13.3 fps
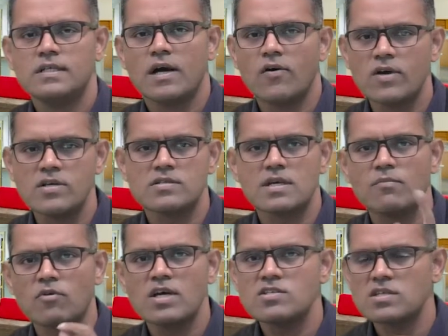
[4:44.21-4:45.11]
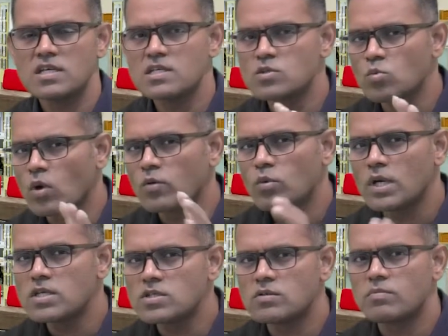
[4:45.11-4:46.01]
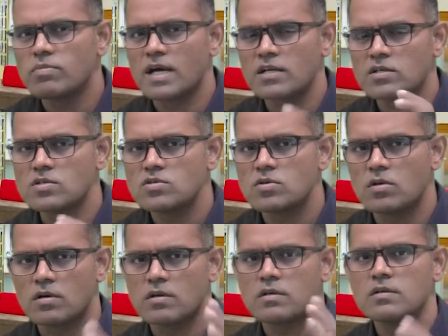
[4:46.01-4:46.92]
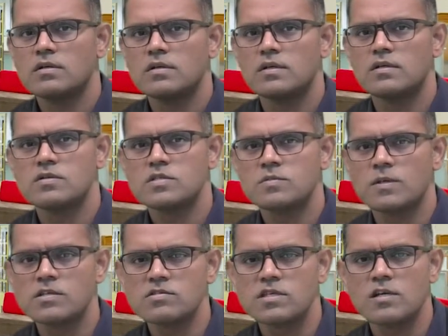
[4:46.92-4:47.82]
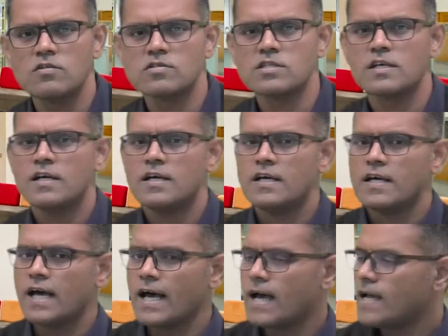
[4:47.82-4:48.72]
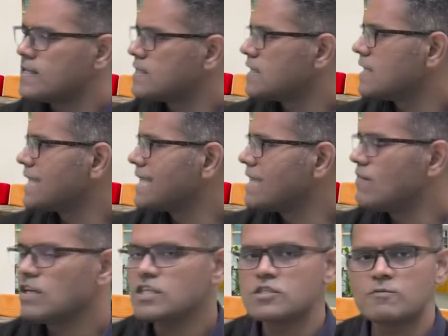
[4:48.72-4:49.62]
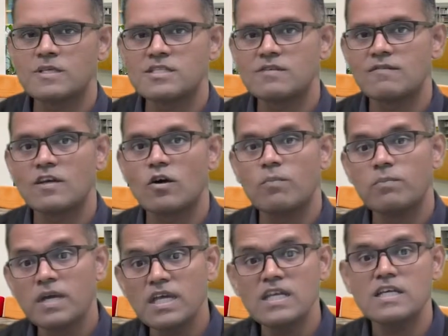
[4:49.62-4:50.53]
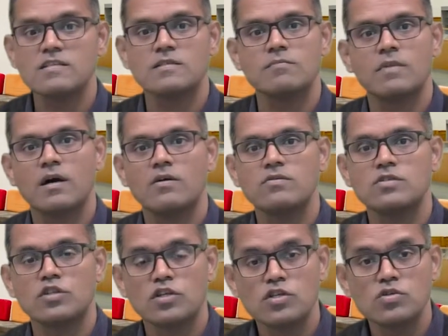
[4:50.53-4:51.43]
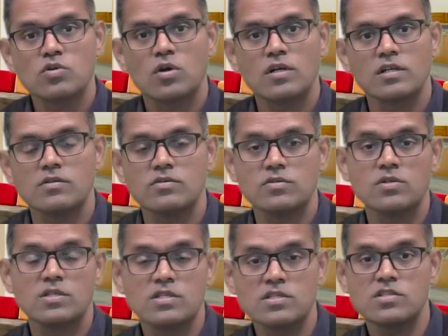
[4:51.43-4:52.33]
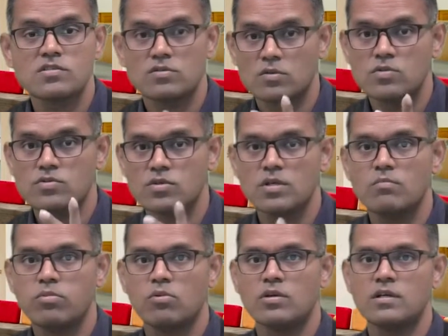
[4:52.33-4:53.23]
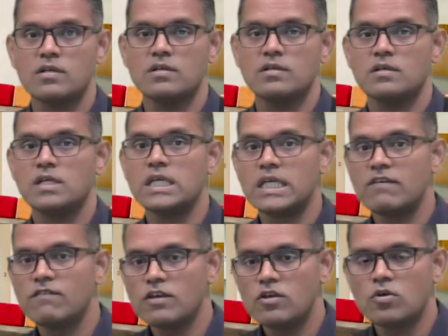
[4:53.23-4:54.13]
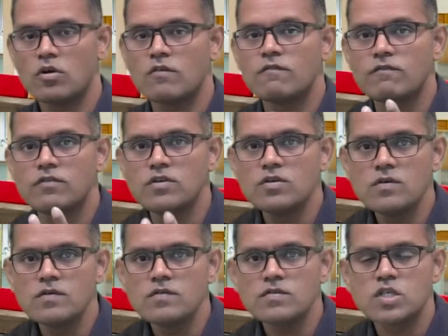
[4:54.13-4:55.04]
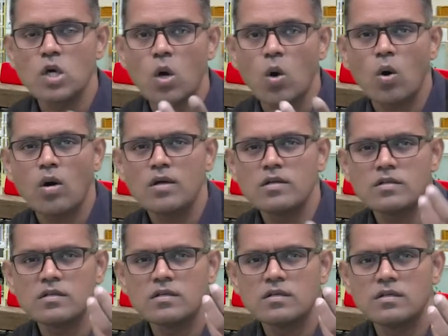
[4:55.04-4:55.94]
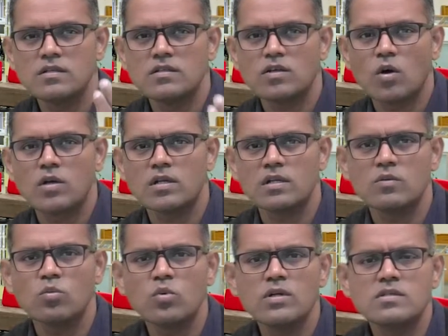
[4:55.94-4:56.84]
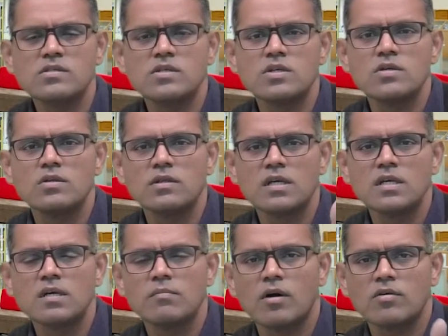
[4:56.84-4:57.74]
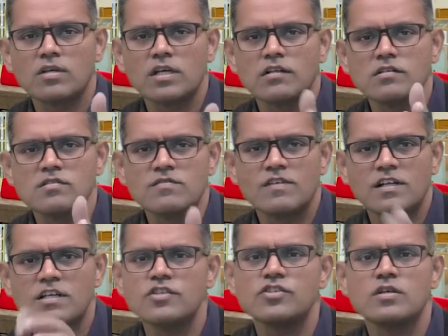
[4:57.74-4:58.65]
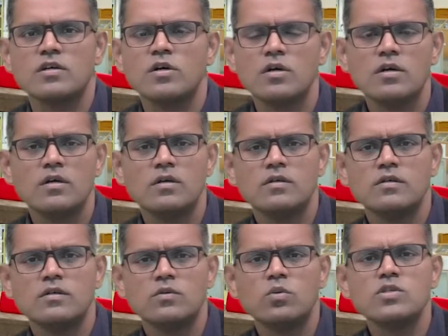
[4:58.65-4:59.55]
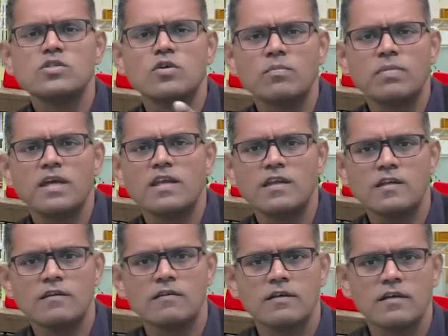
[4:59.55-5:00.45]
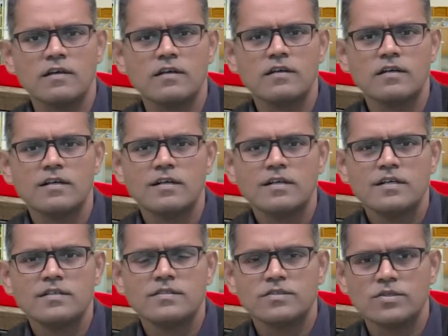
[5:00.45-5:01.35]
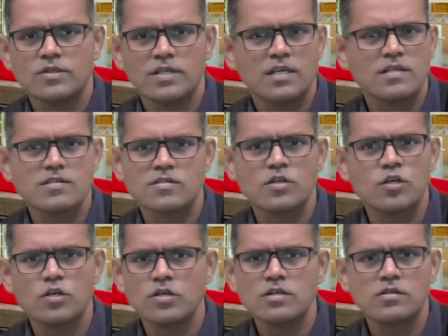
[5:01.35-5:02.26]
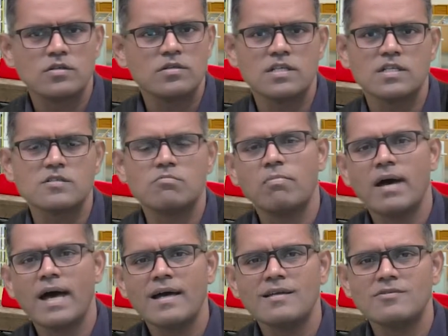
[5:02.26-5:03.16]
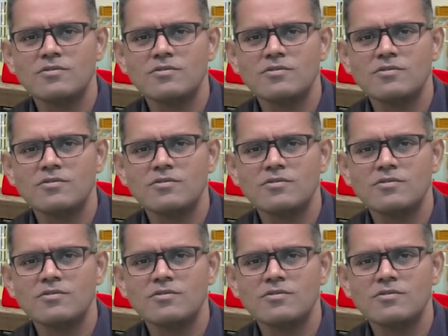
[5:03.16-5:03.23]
All right, summarizing is one way to practice your, speaking skills, and giving specific opinions about the news article. So this is also important. Giving your views on the article. What do you think about English Village? What's your opinion? Yeah. Do you think it's good? Do you think it's bad?